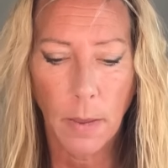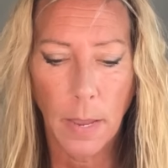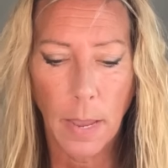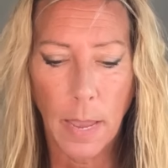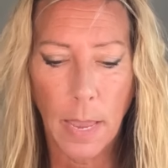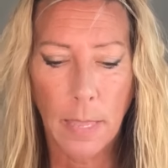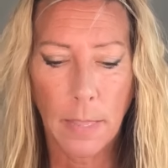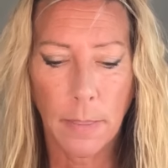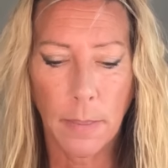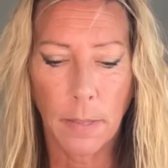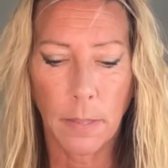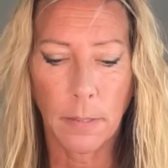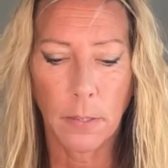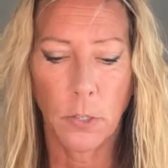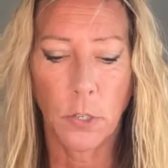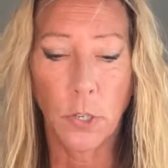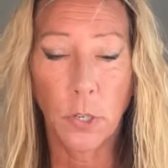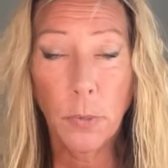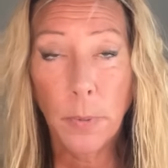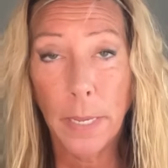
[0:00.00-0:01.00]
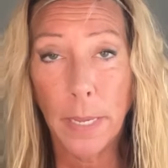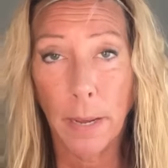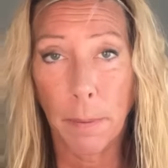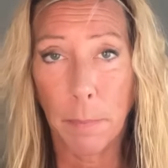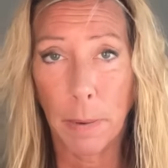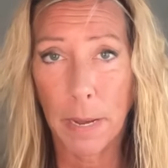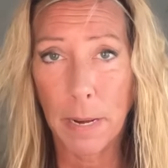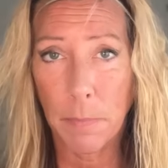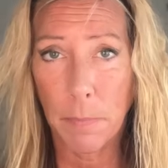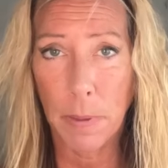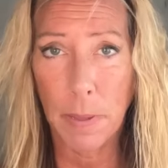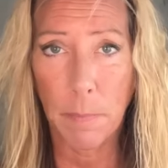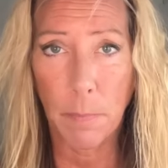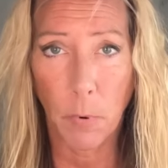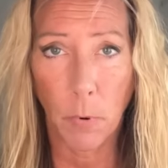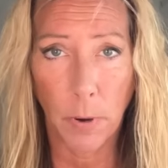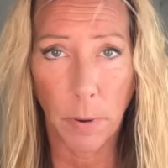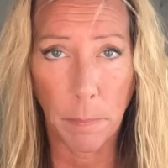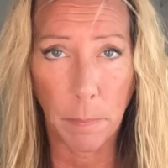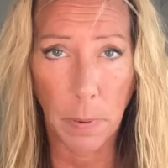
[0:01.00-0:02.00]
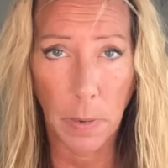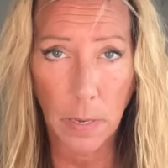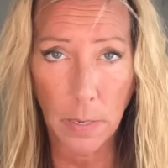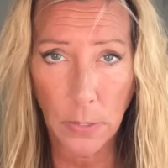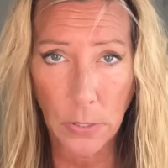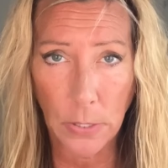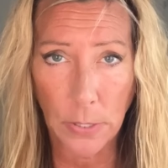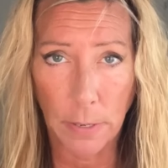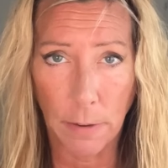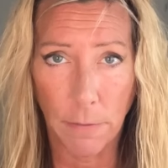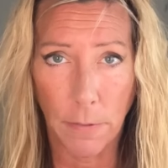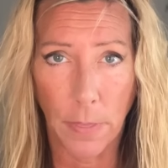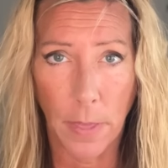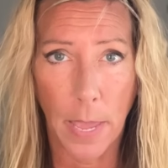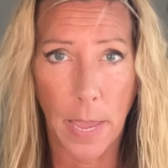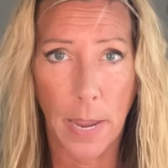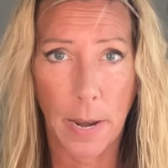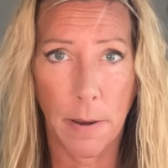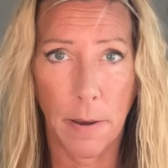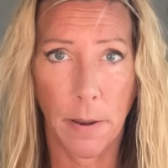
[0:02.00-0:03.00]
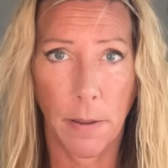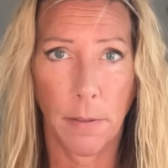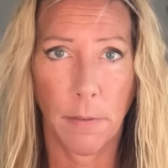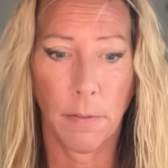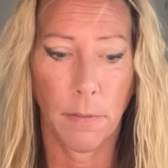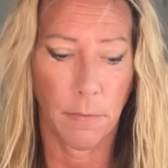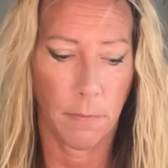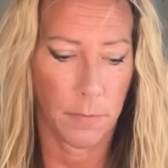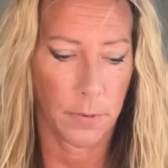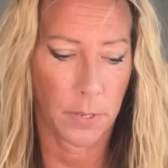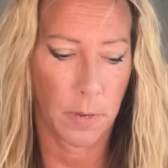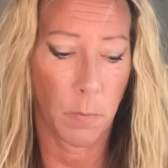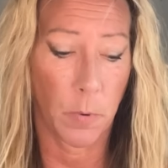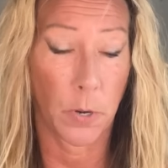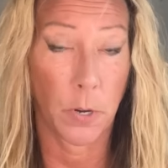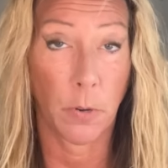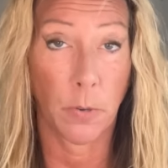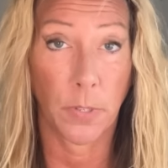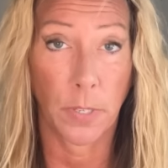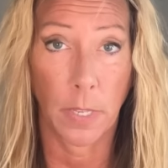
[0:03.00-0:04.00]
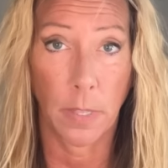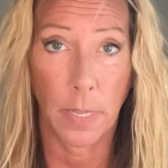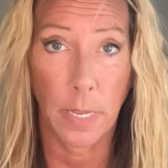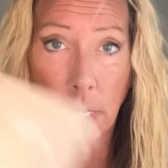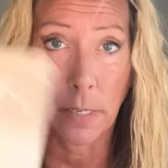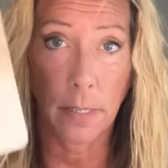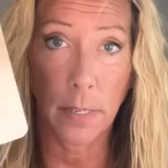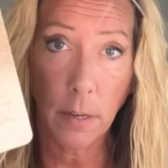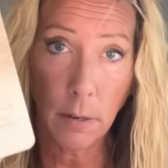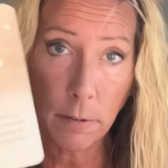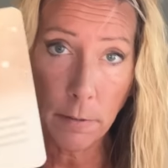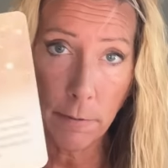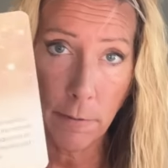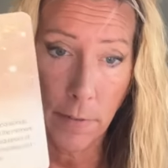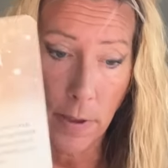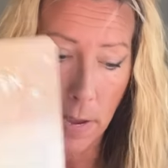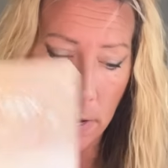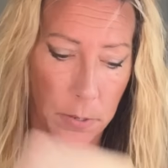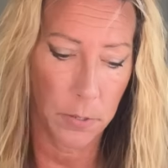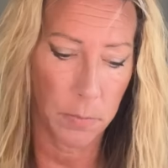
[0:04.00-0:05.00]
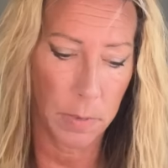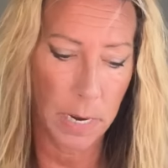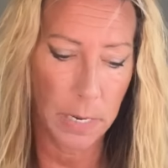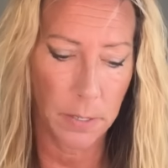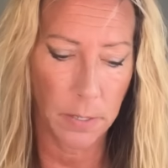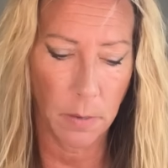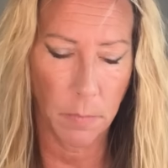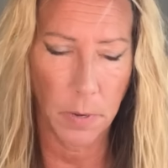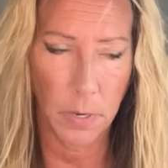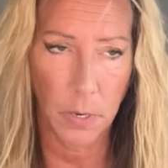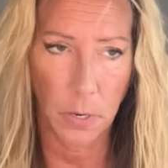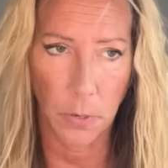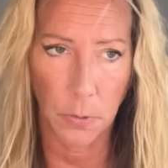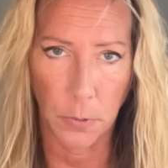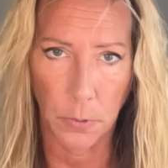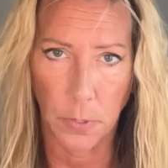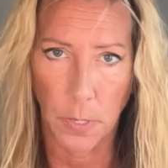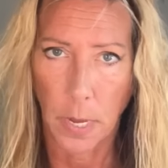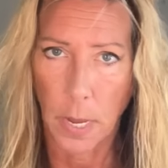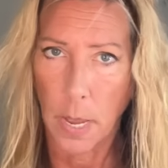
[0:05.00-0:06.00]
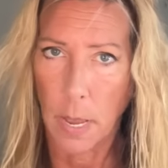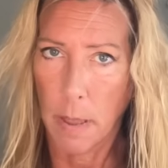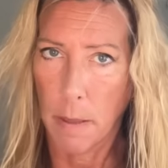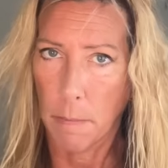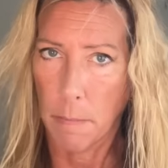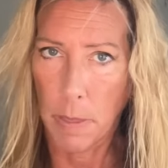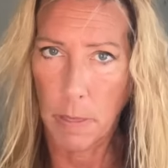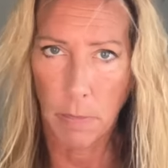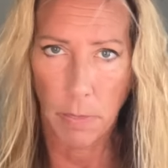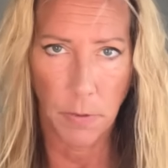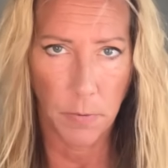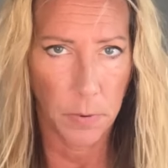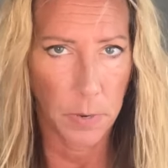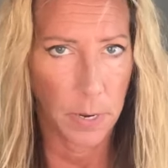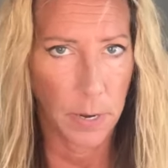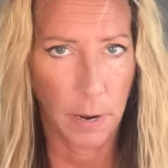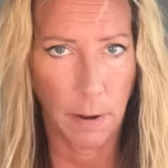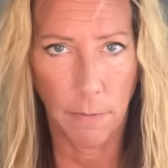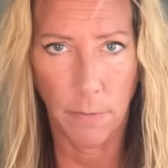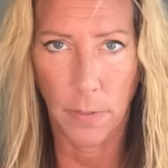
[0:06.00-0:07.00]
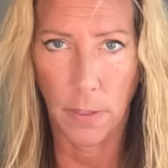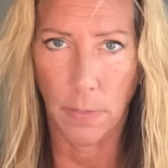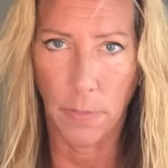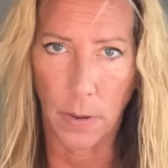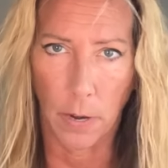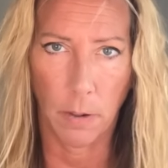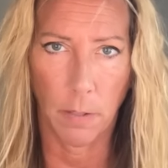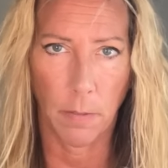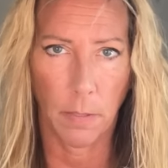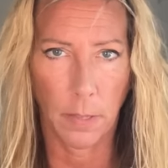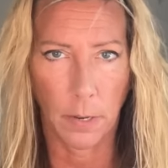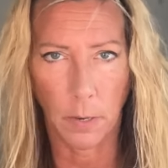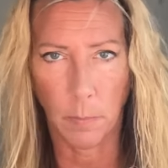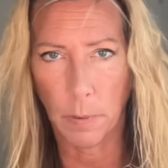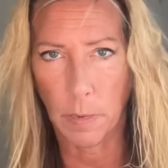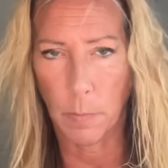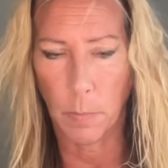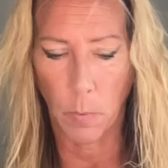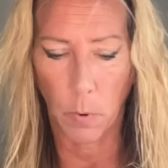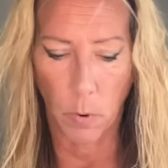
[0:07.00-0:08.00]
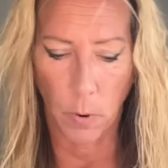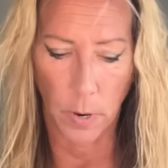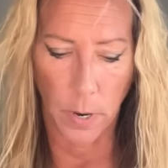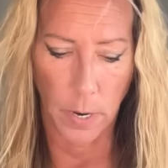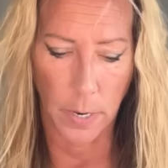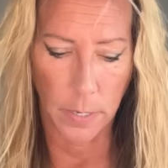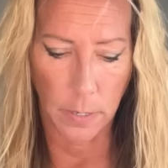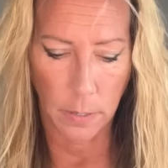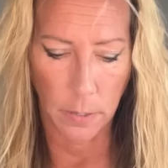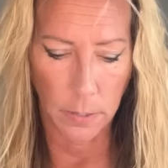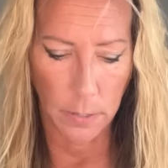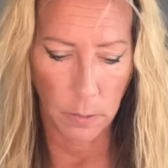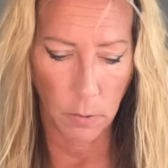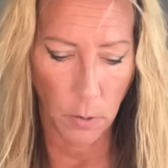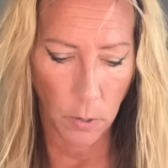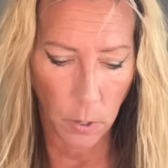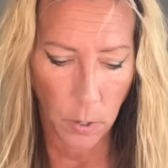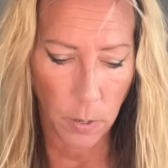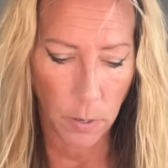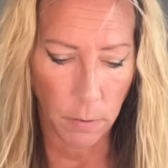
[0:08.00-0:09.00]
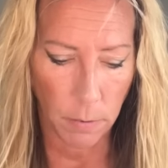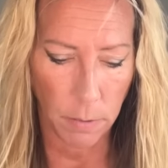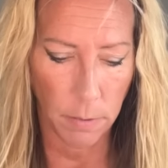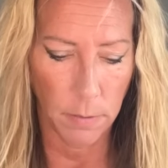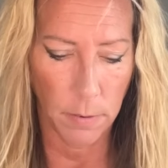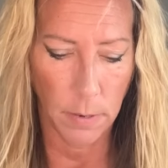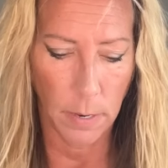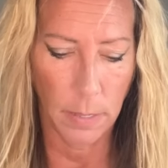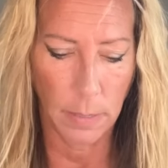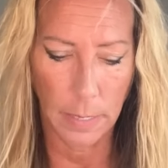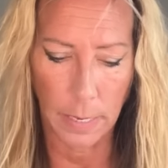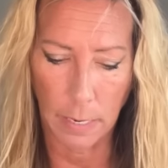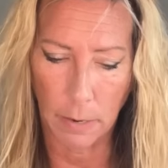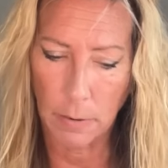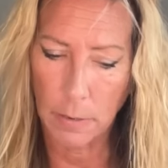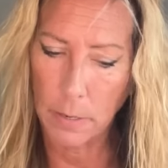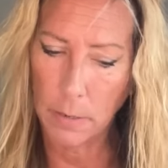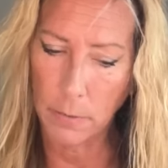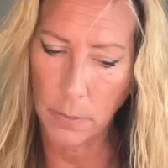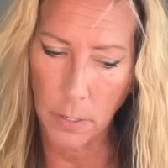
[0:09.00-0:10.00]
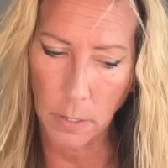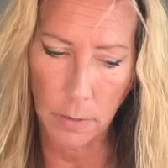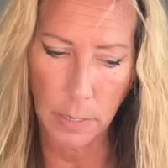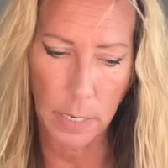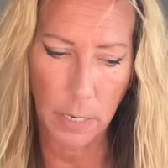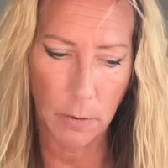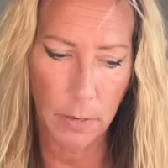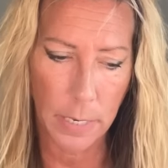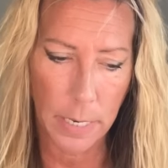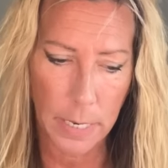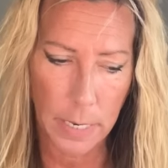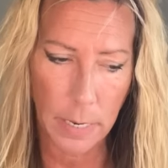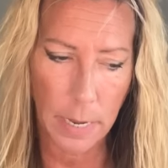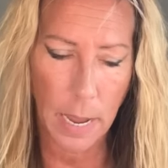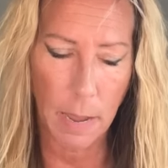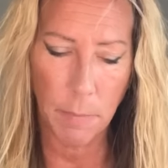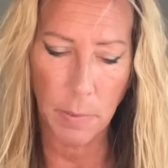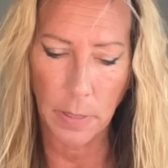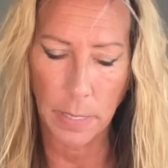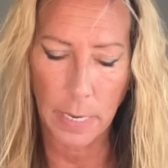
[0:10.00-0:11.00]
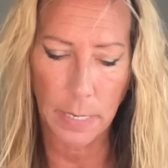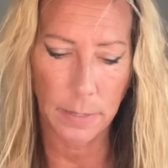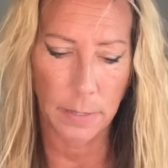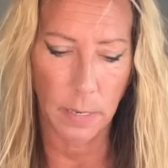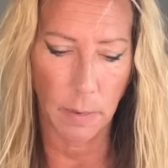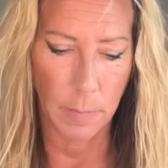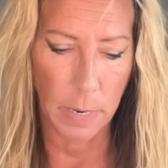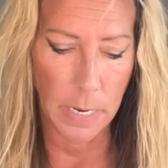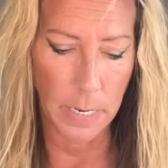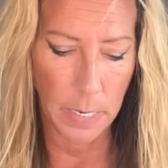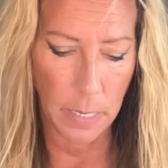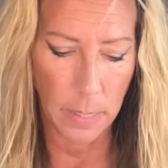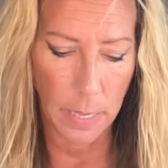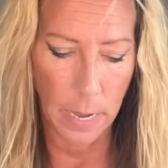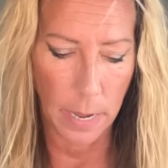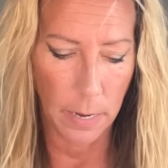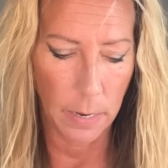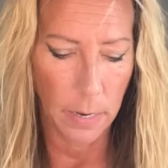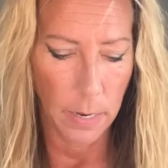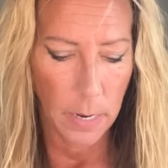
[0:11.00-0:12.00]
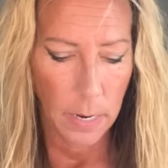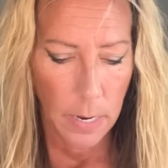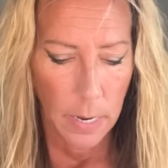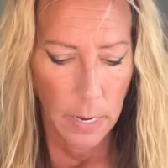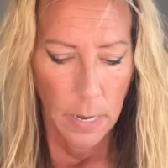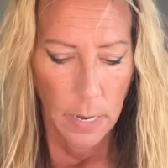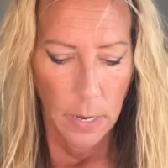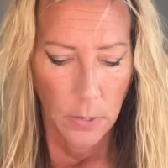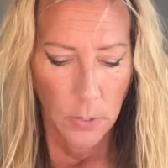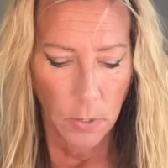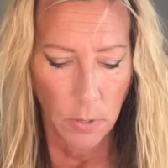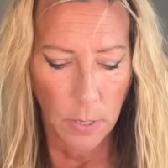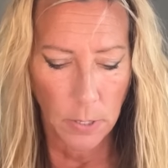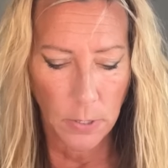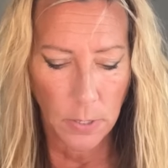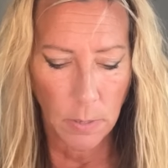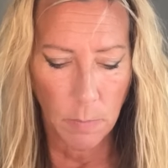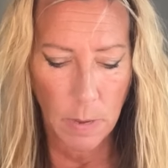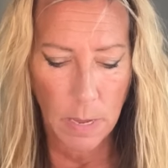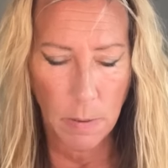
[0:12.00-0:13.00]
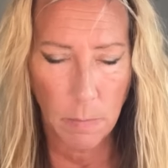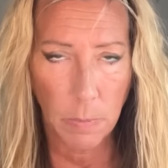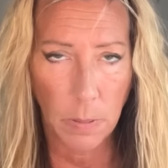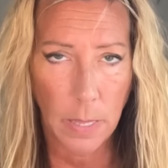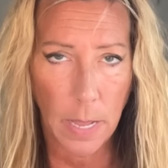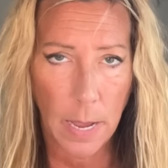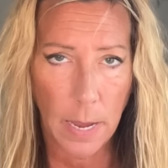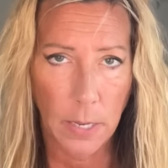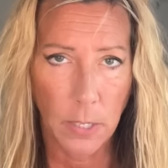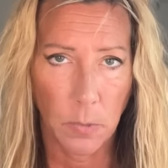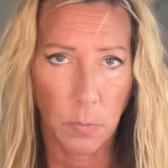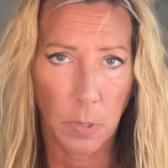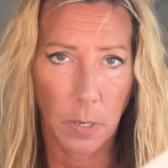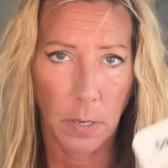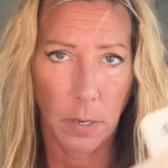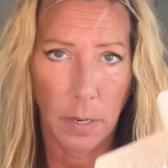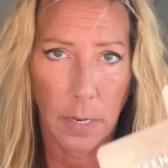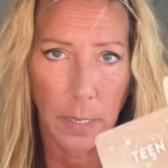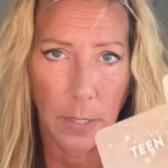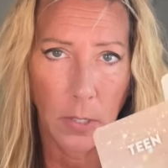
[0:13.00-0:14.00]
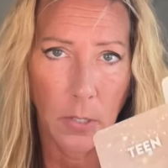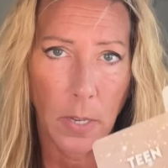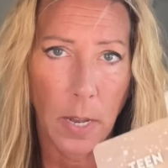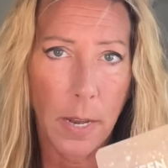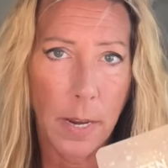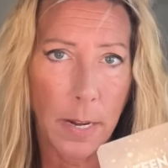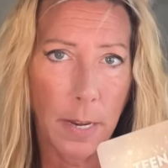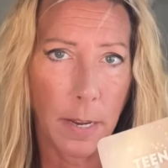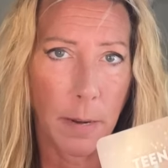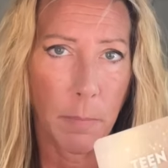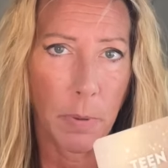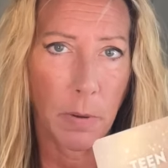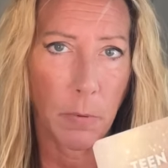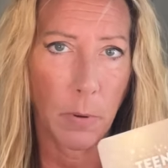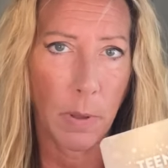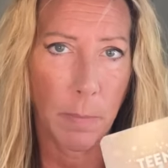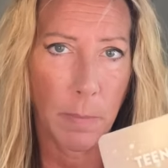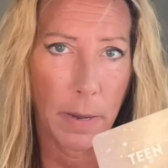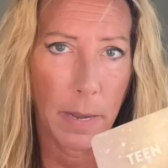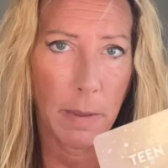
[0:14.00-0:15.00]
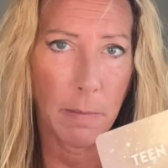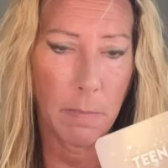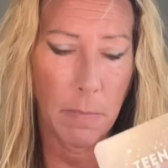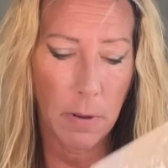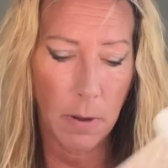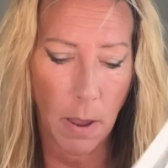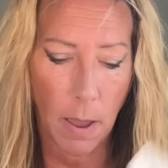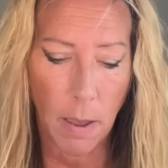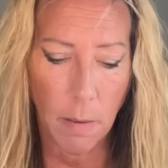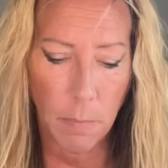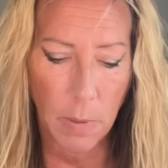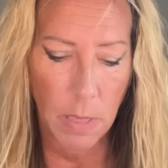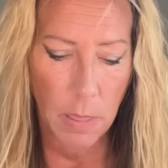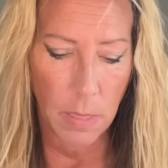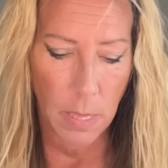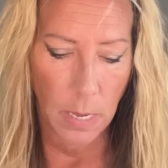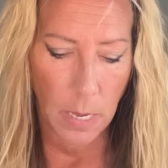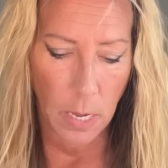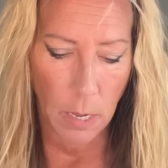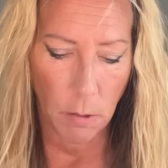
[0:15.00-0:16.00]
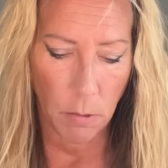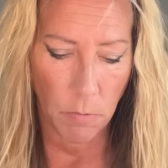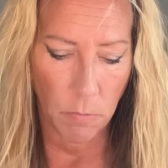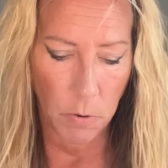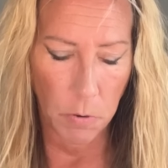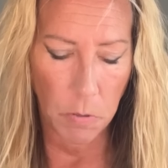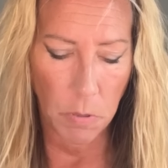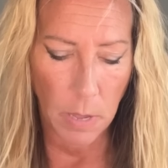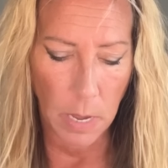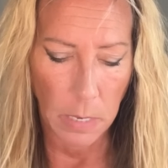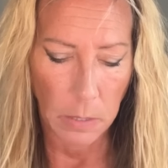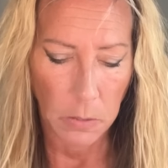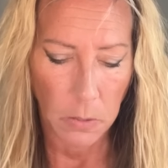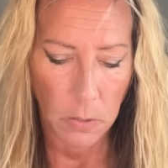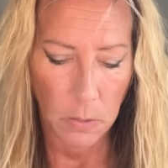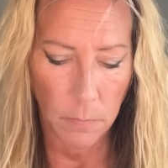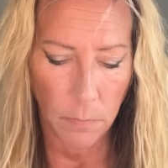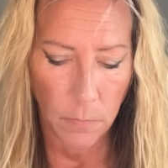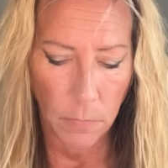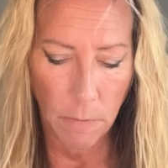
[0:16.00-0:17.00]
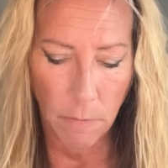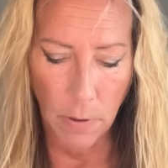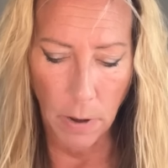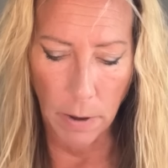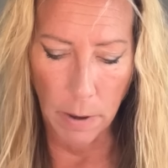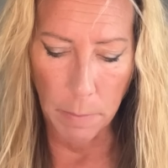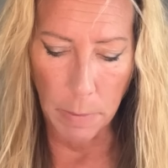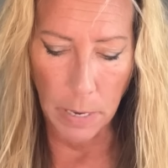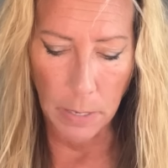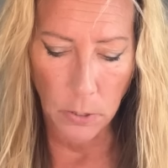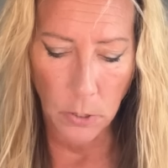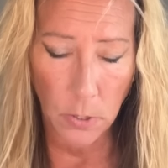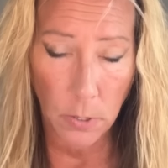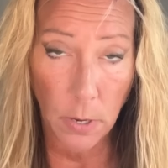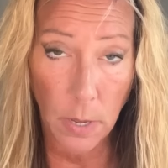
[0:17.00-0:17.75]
And the doing might be more impulsive than someone who's in the adult phase, right? Someone who's been through enough that they're a little bit more earthed and like, oh no, I know what happened last time I did that. So this to me implies we're excited, but we might not be thinking through things very much.